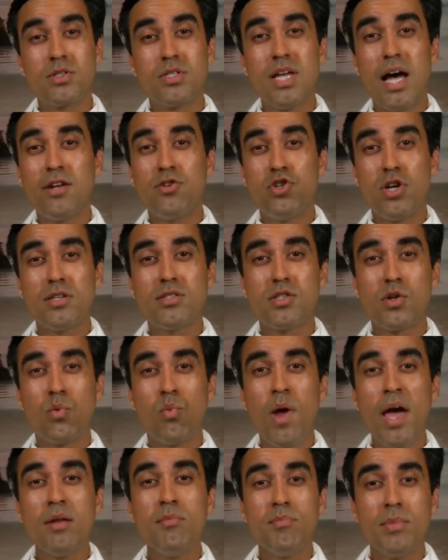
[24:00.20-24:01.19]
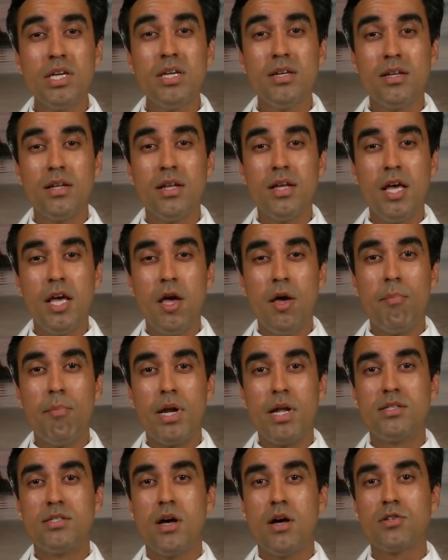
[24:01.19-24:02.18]
So it's not just the red meat,
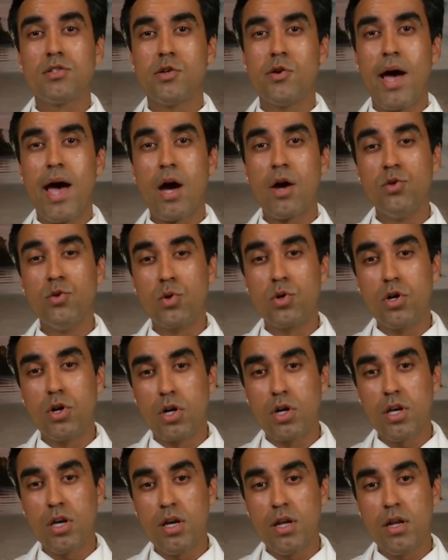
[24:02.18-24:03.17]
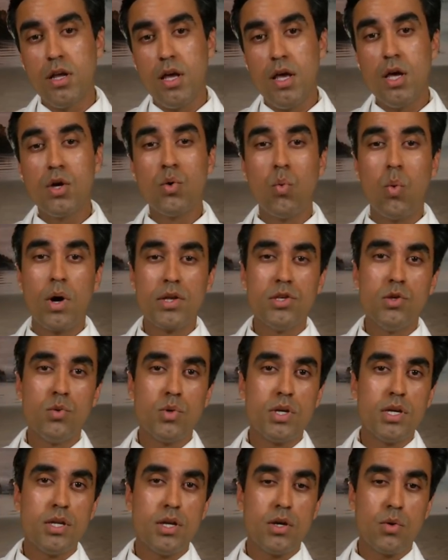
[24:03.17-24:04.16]
but it's also how you cook it, what
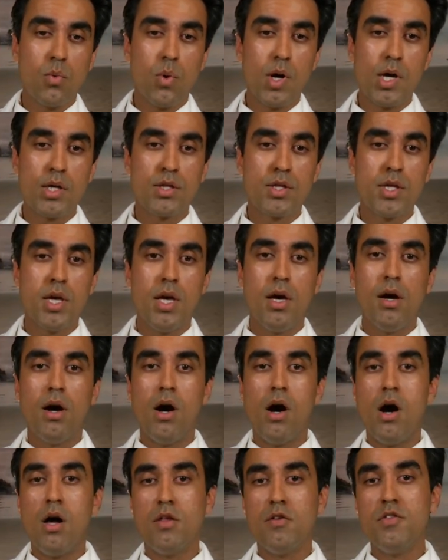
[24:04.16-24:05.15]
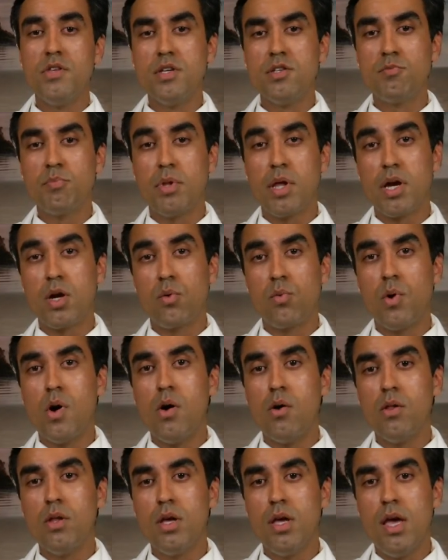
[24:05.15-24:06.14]
you eat it with. All of these play a
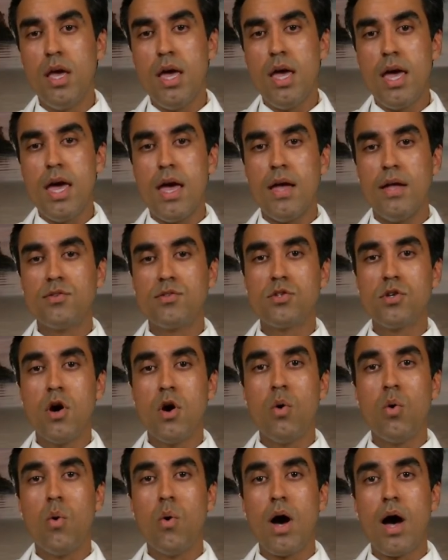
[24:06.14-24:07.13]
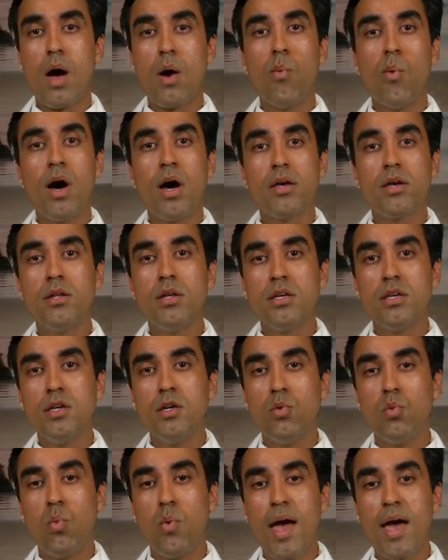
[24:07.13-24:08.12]
role. And so I want you to
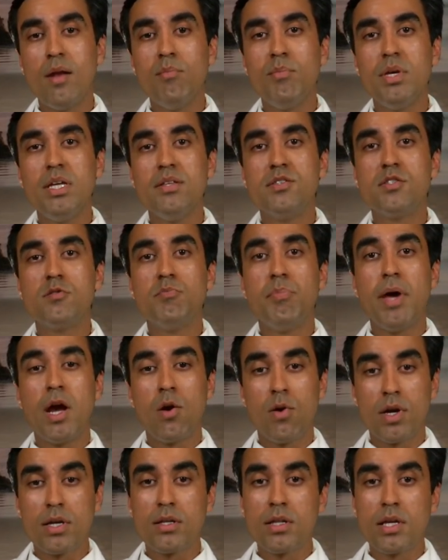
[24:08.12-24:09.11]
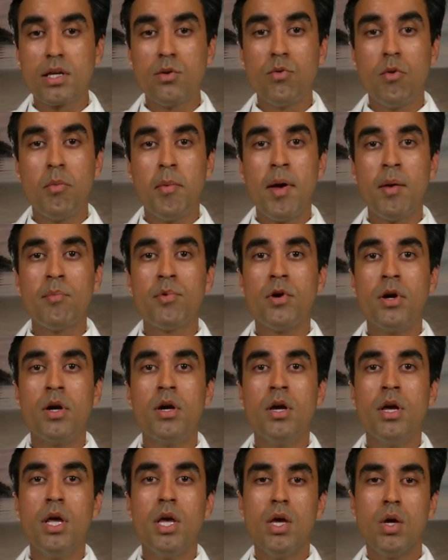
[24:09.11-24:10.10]
eat red meat sparingly.
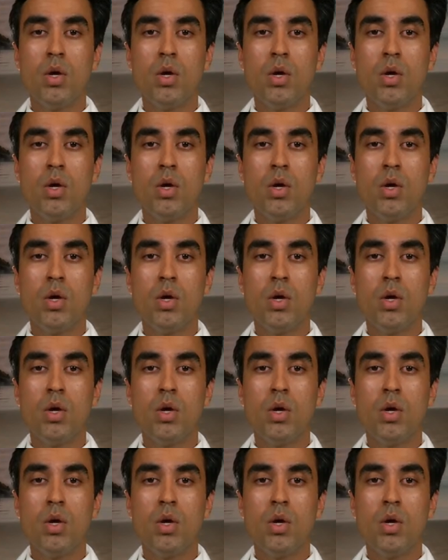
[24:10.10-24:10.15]
Remember,